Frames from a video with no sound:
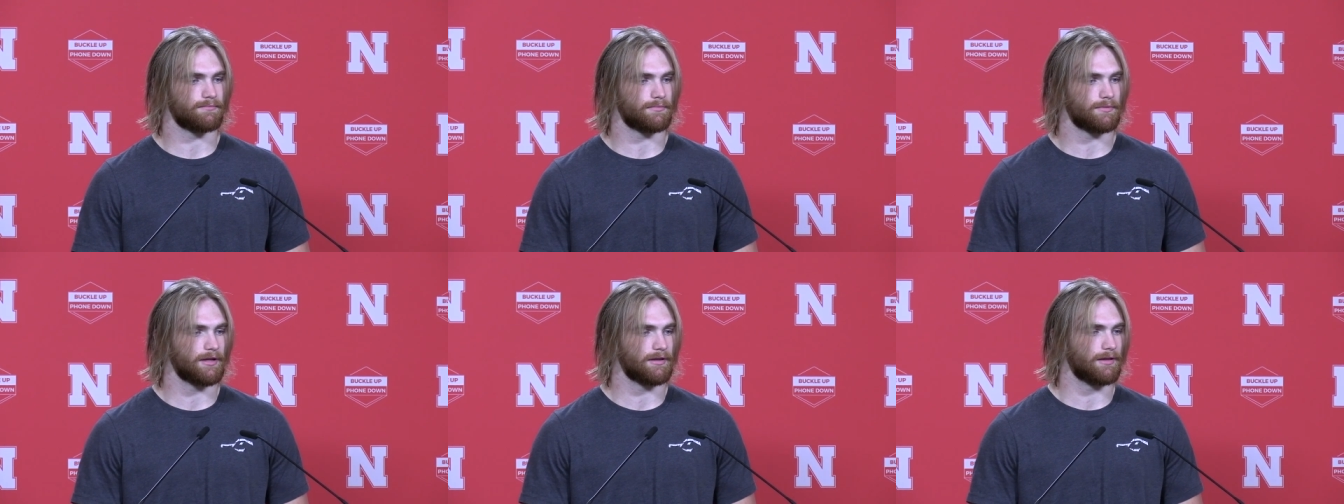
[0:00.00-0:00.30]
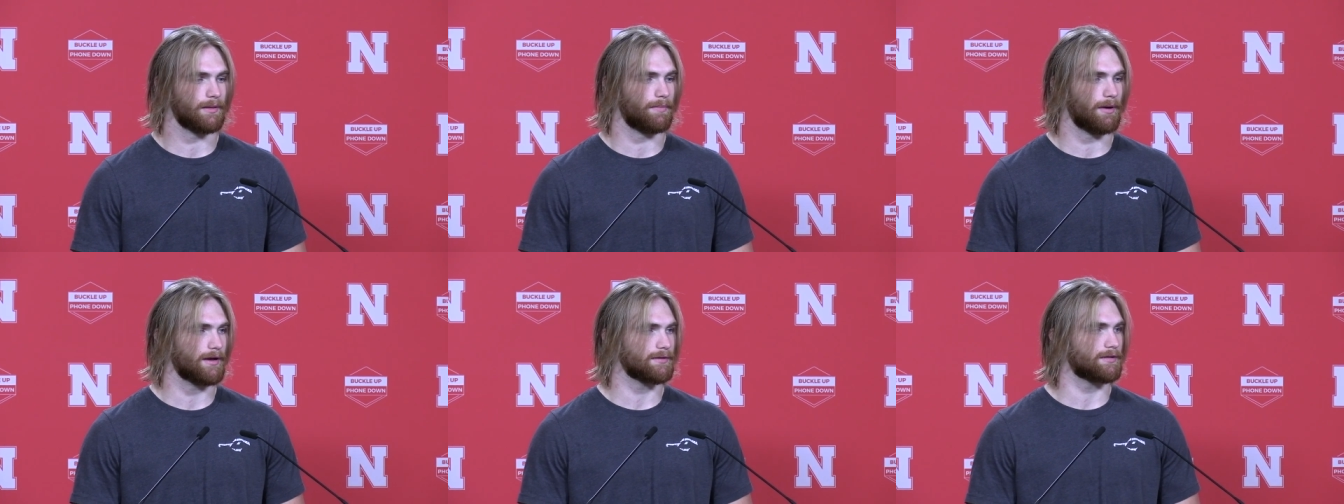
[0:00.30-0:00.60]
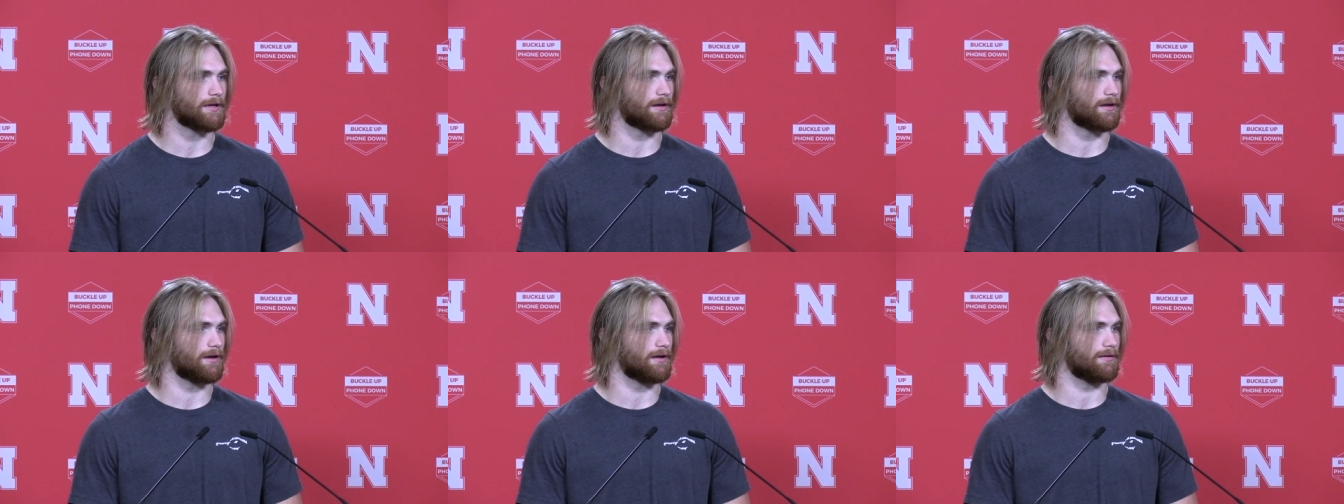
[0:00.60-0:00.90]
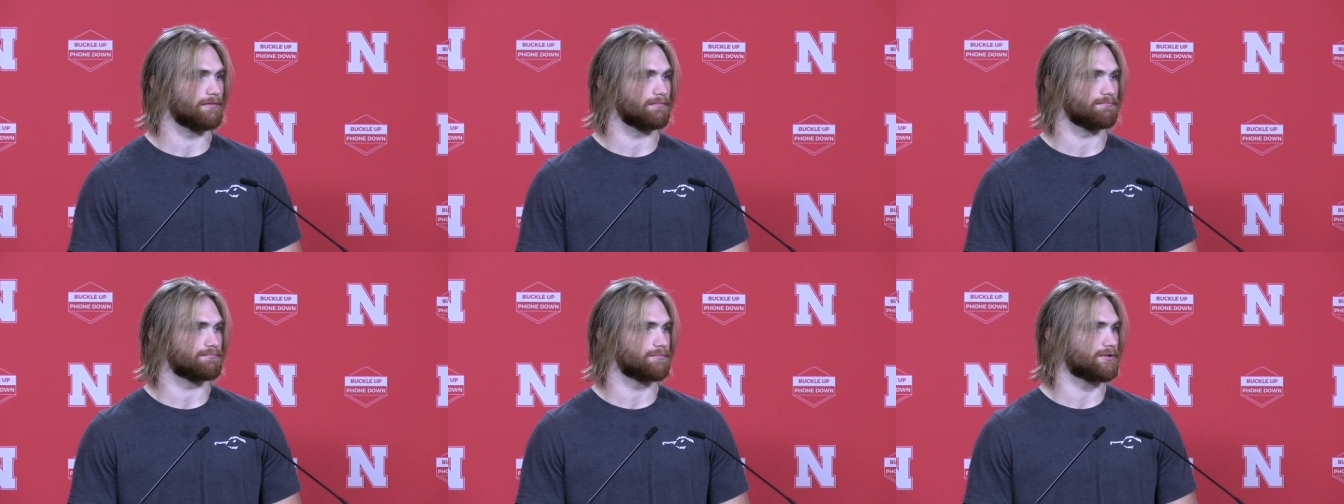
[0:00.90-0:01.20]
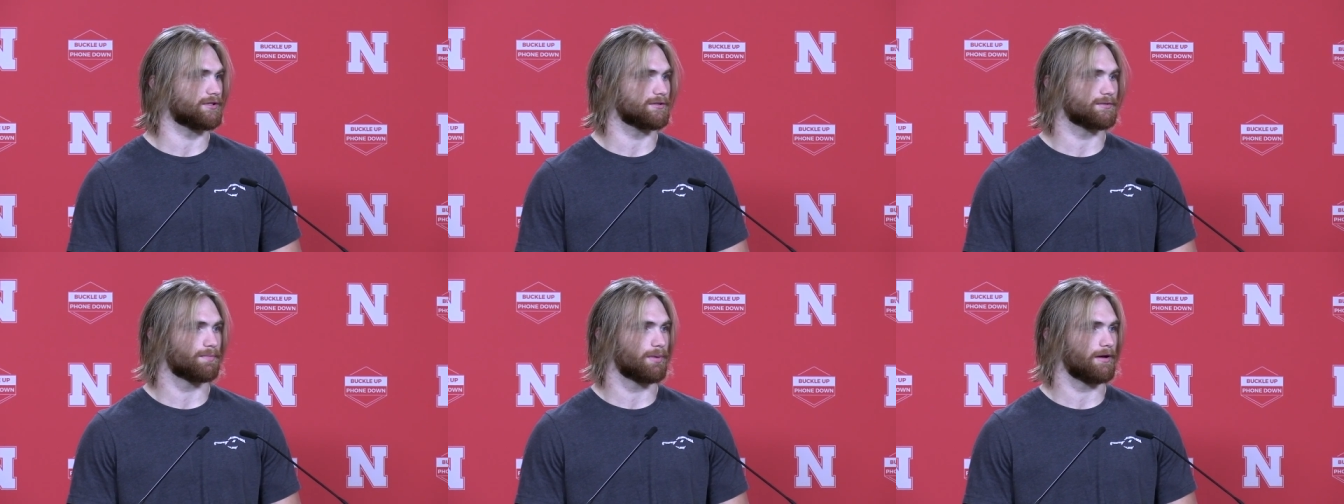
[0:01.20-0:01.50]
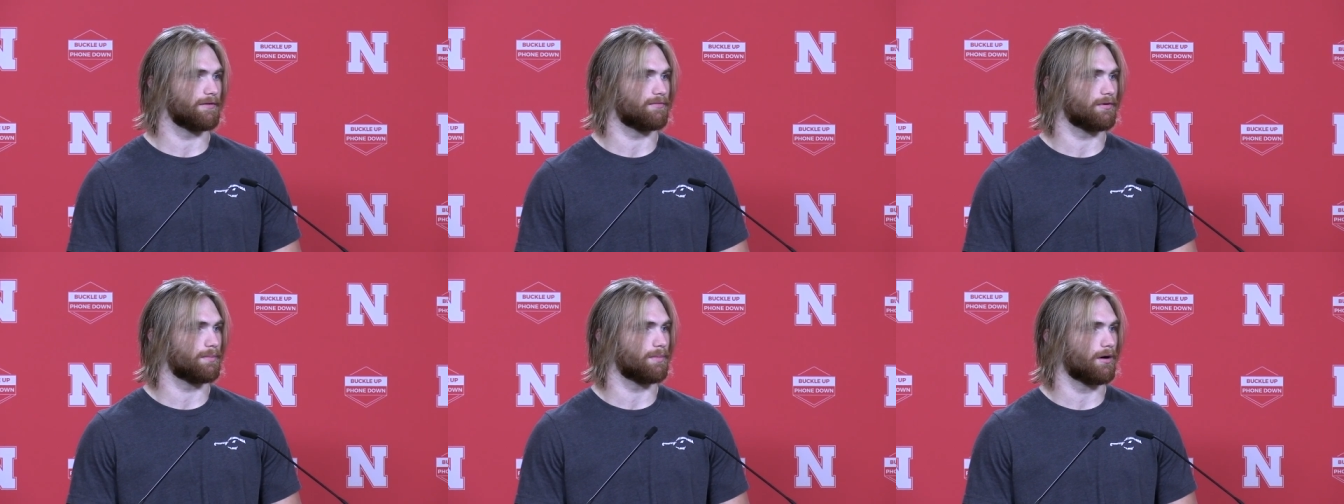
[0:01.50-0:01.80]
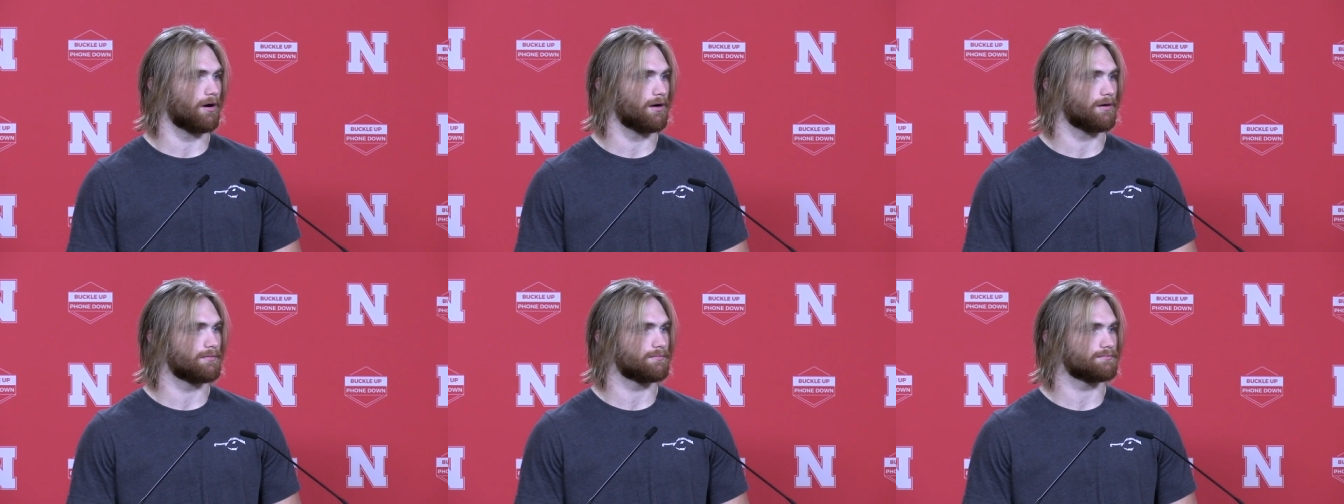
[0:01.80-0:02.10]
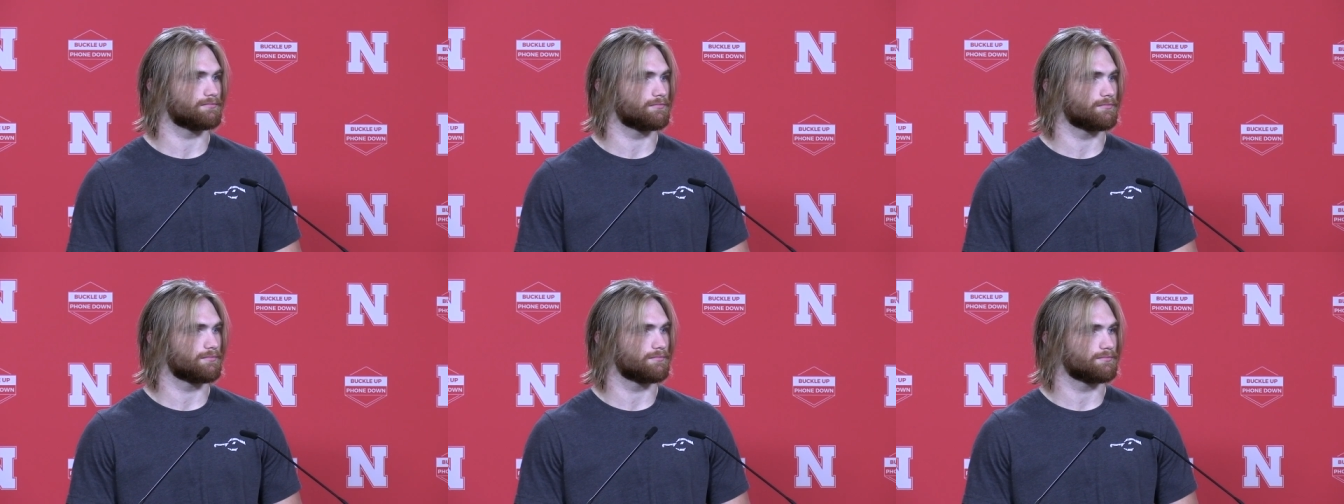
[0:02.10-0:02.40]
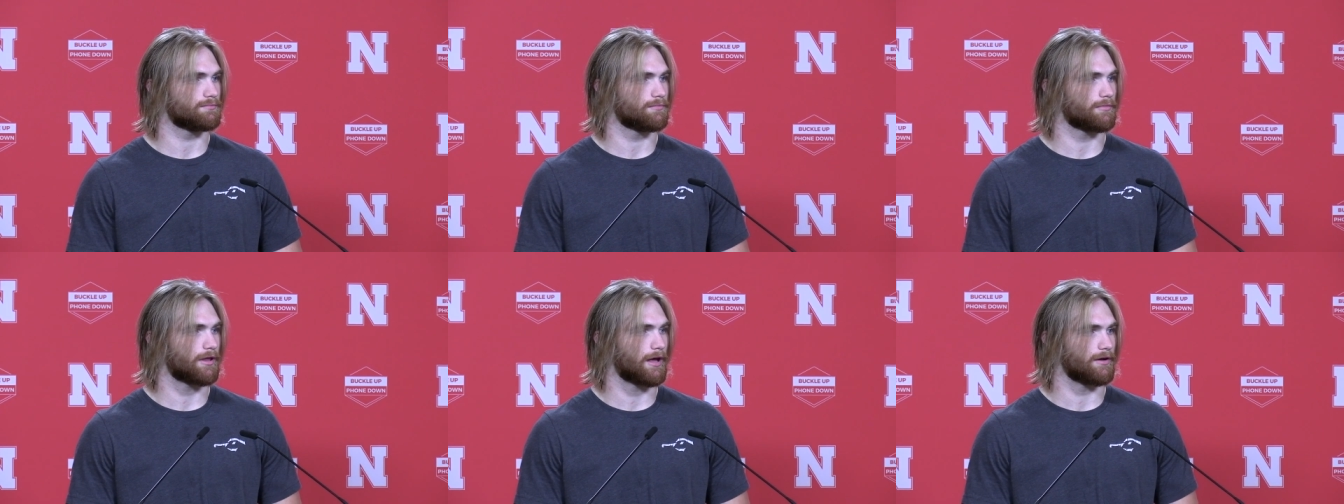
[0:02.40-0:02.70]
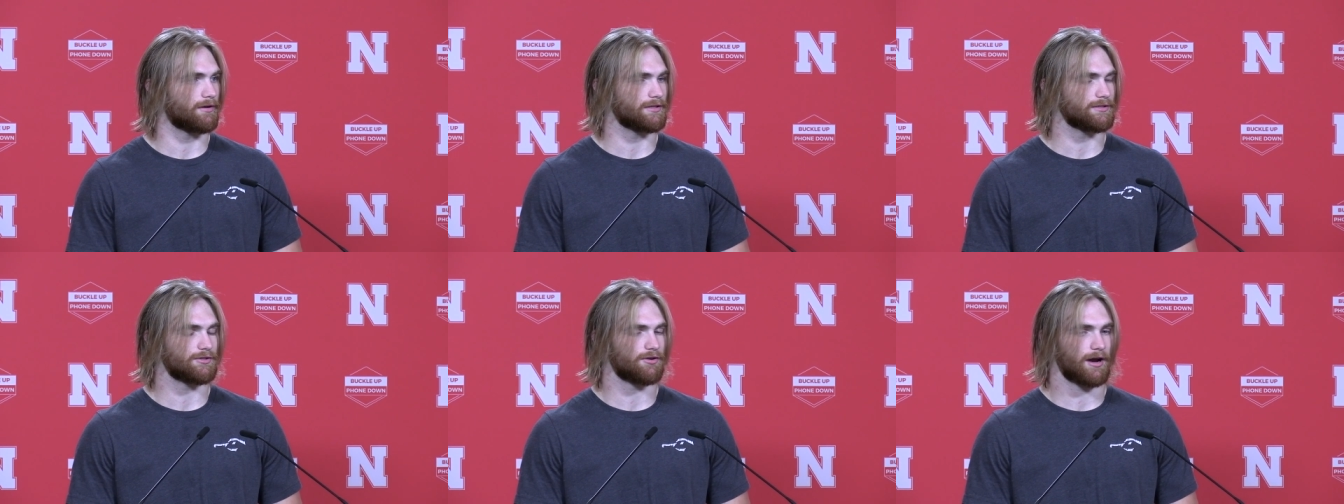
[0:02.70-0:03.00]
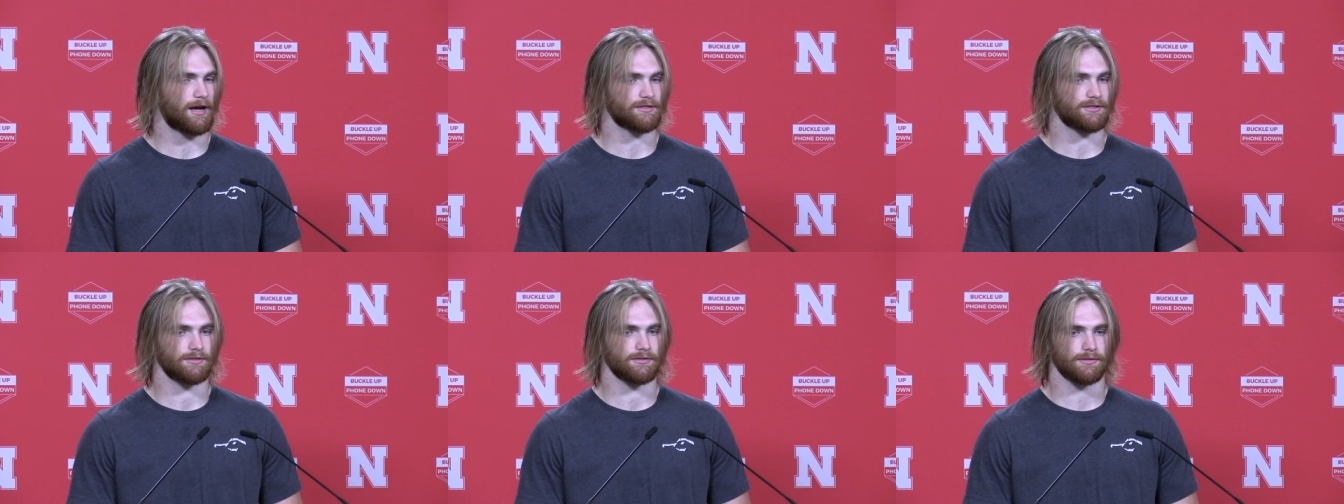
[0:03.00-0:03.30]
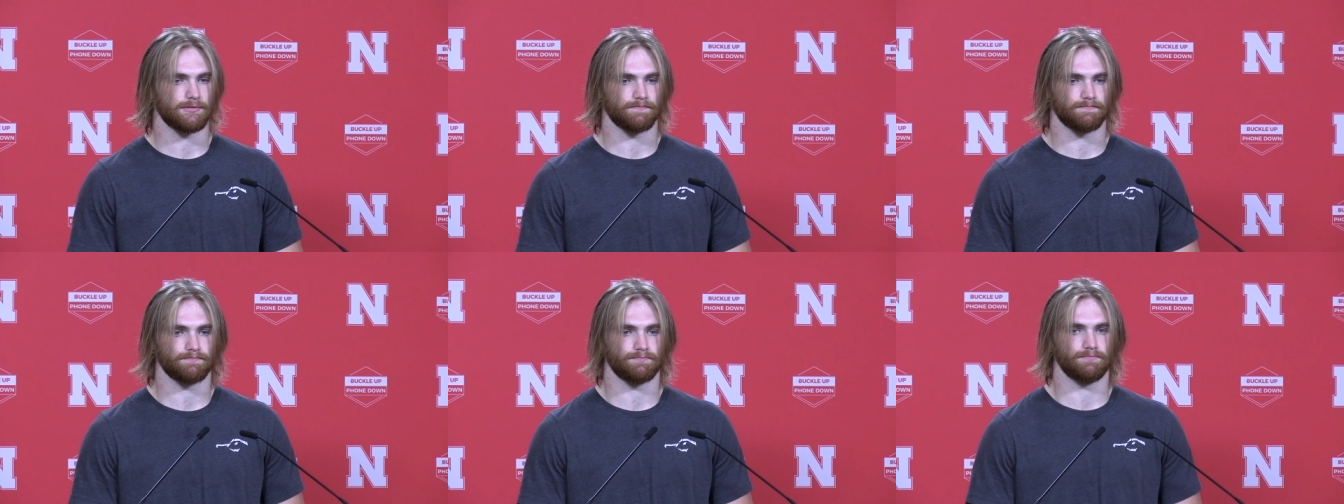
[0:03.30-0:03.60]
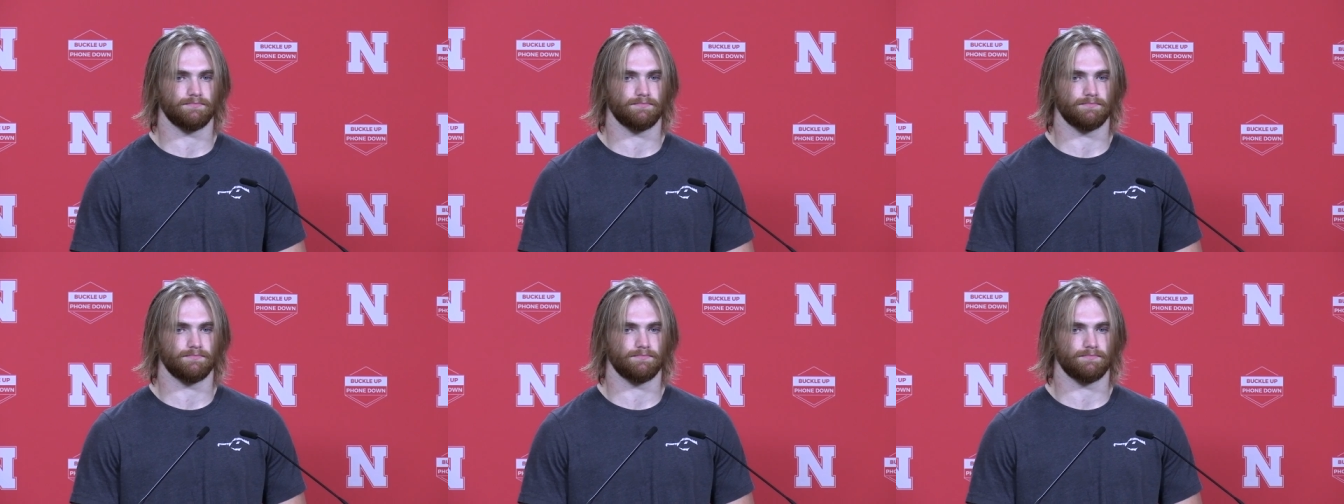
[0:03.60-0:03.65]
did the best they could and just played football without distractions.